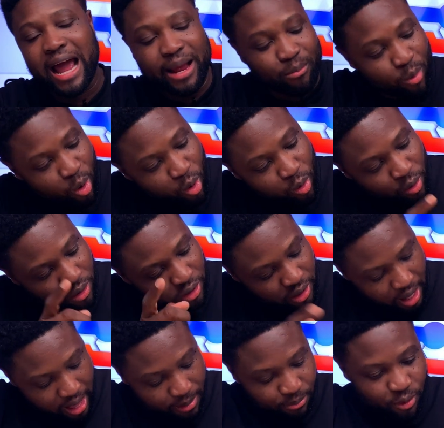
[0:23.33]
More
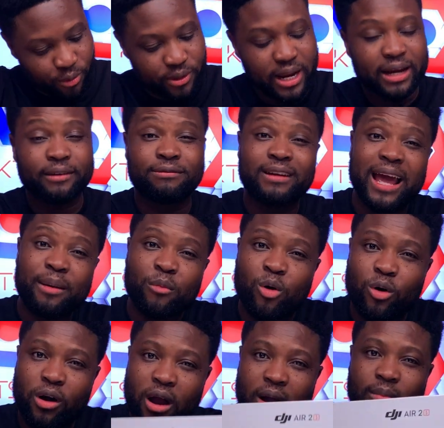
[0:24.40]
combo. Now, the Fly More
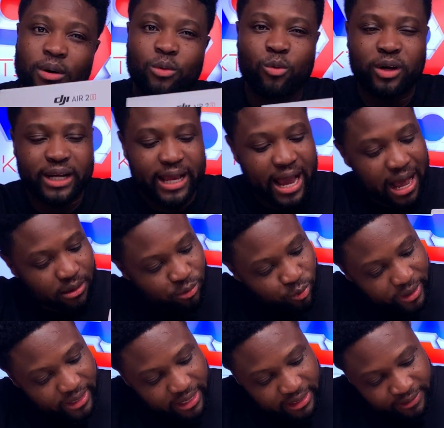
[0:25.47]
combo, what it comes
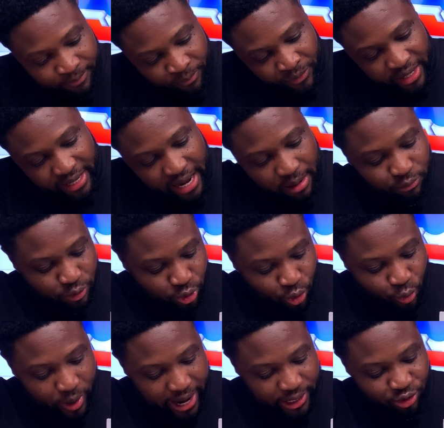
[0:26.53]
with is it comes with 2
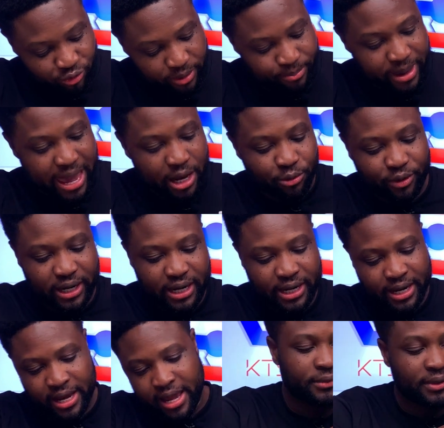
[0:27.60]
extra battery,
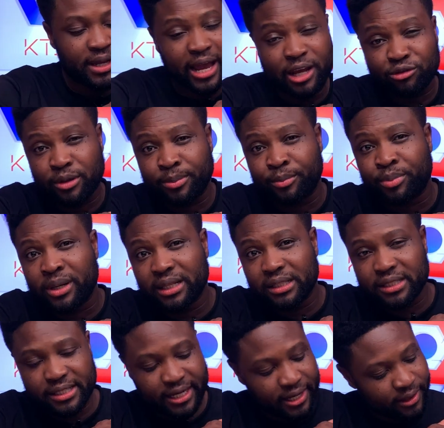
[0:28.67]
extra propellers
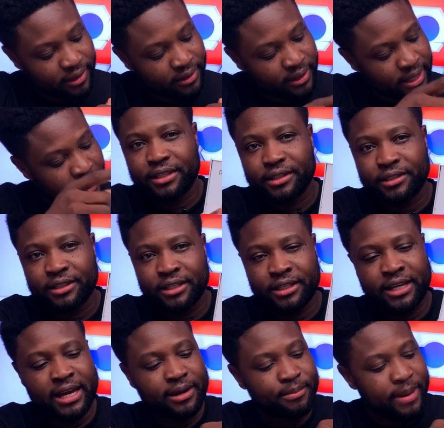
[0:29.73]
here. You
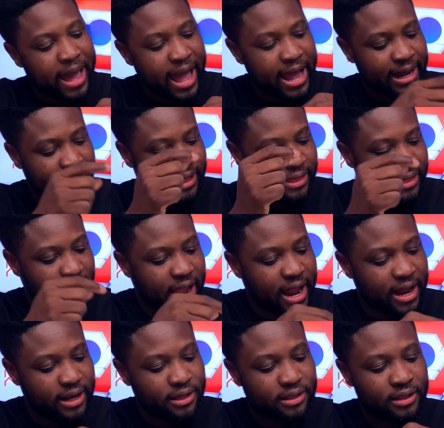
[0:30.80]
get a bag, and
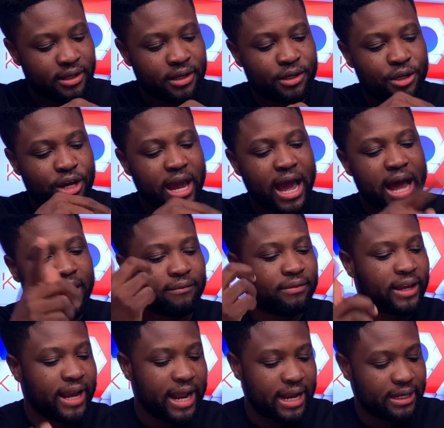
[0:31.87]
then you have
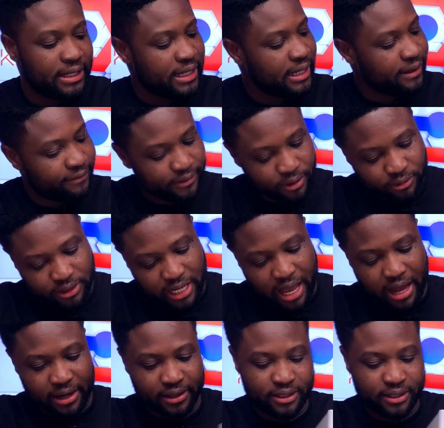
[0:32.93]
the ND filter.